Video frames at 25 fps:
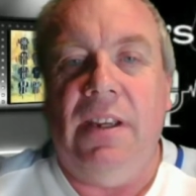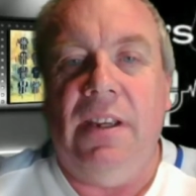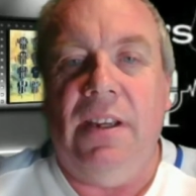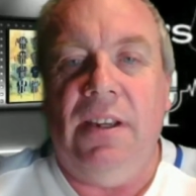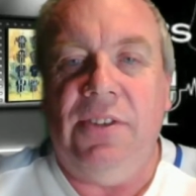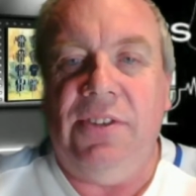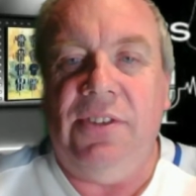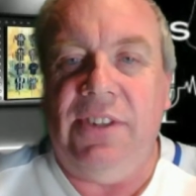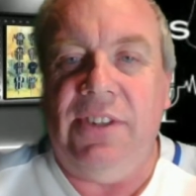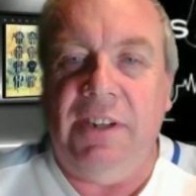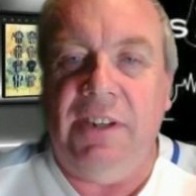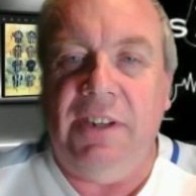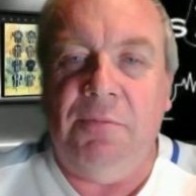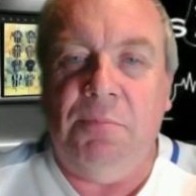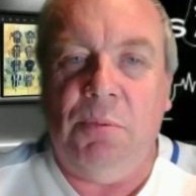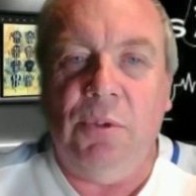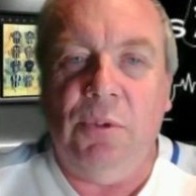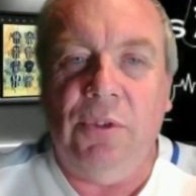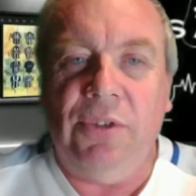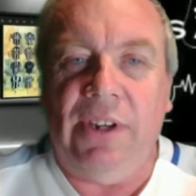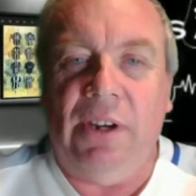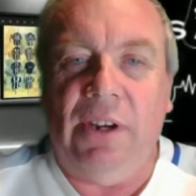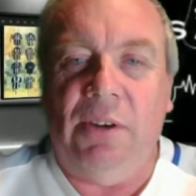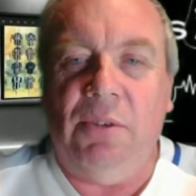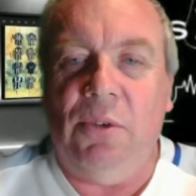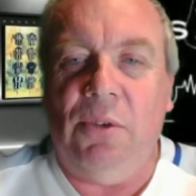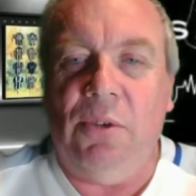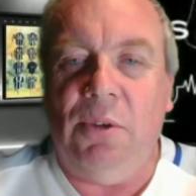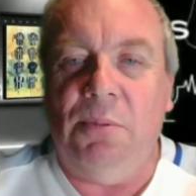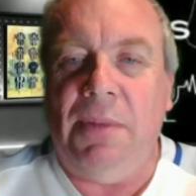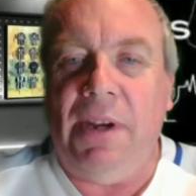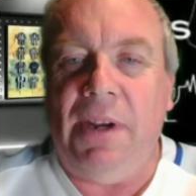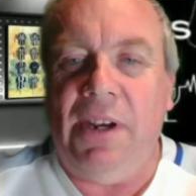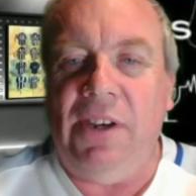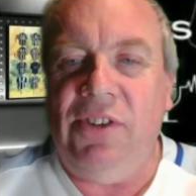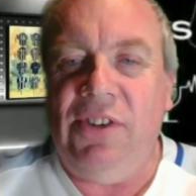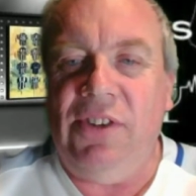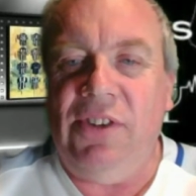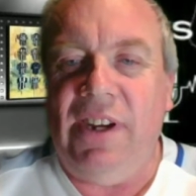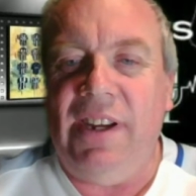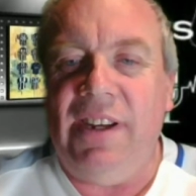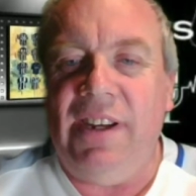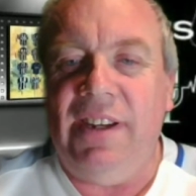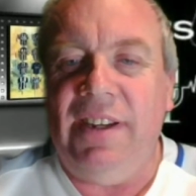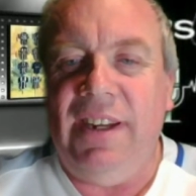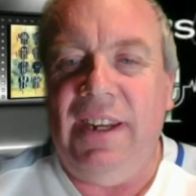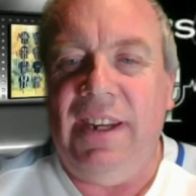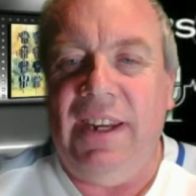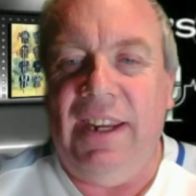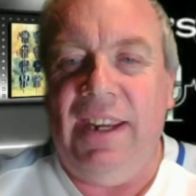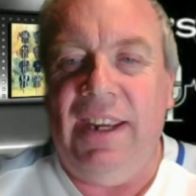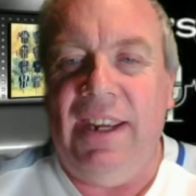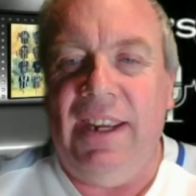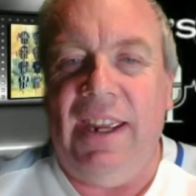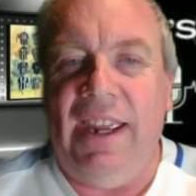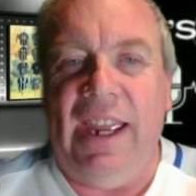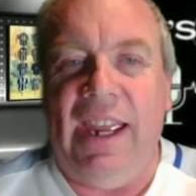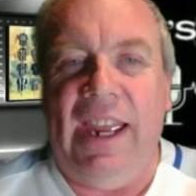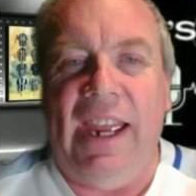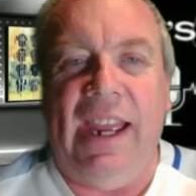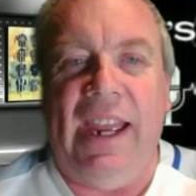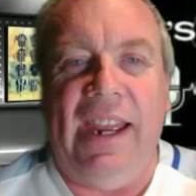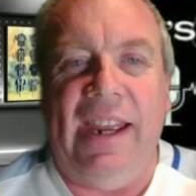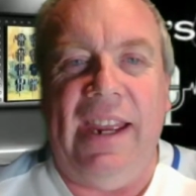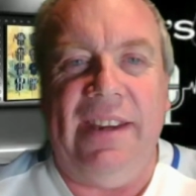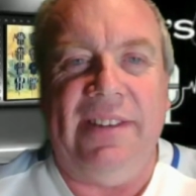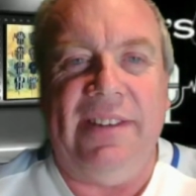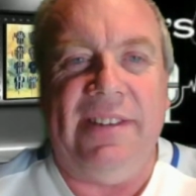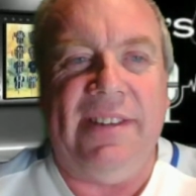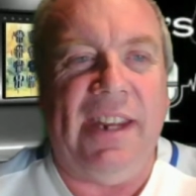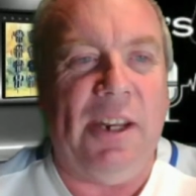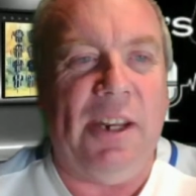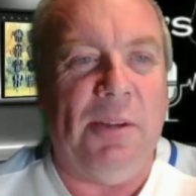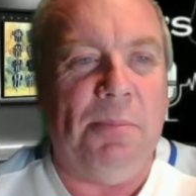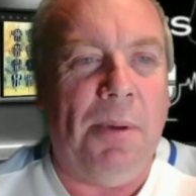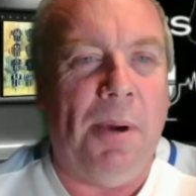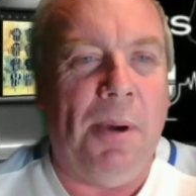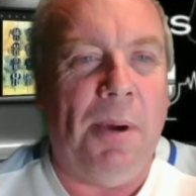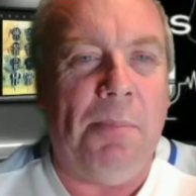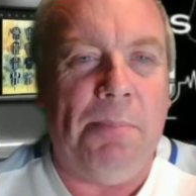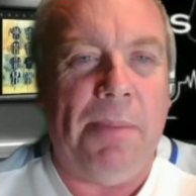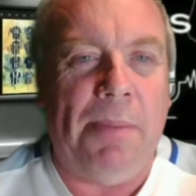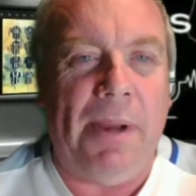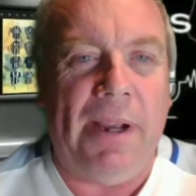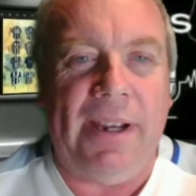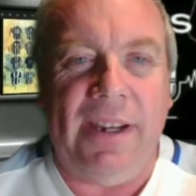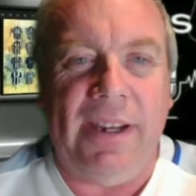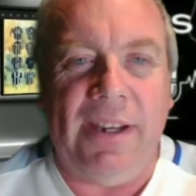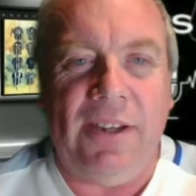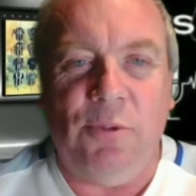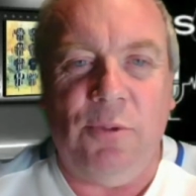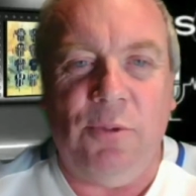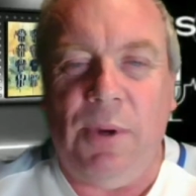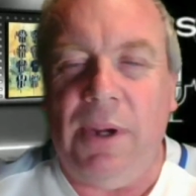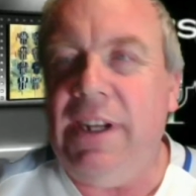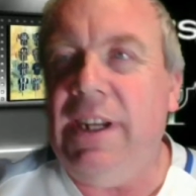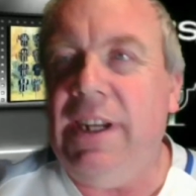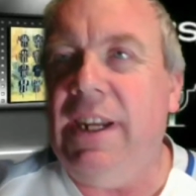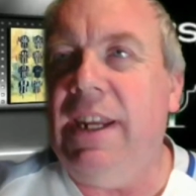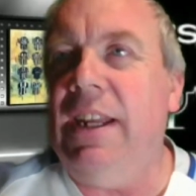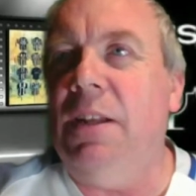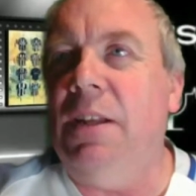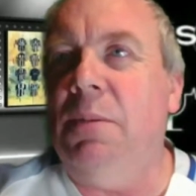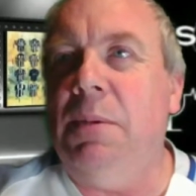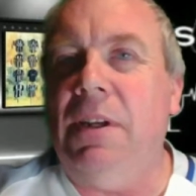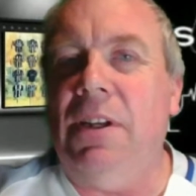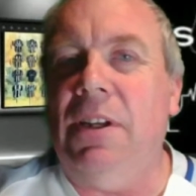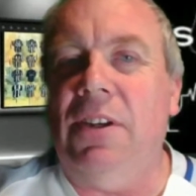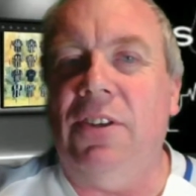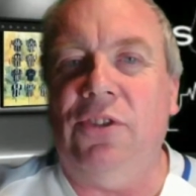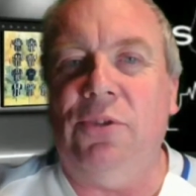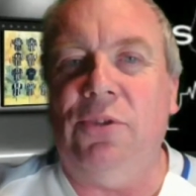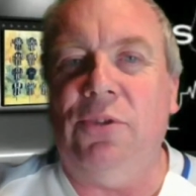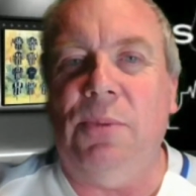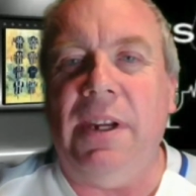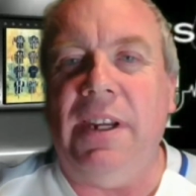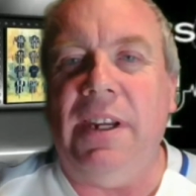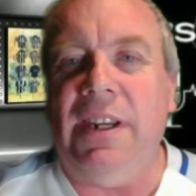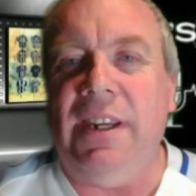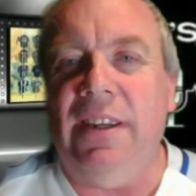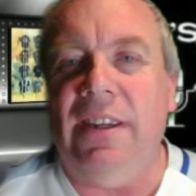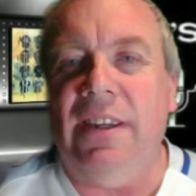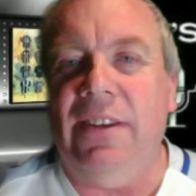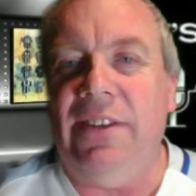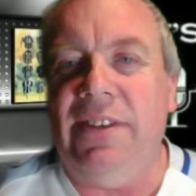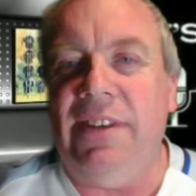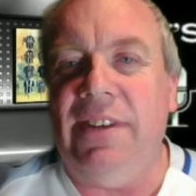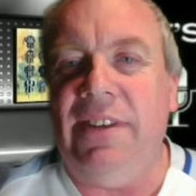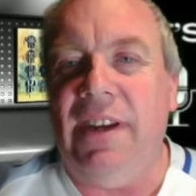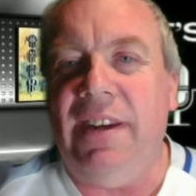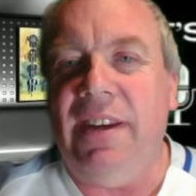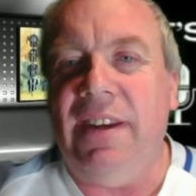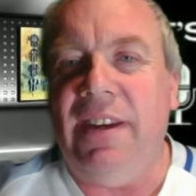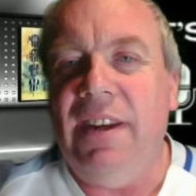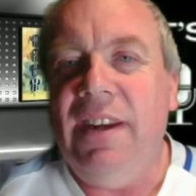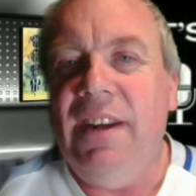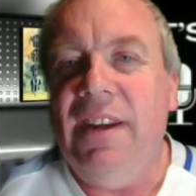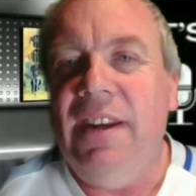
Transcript: Steve Bruce, our old manager, has had a pop back at Dwight Gale because Dwight Gale said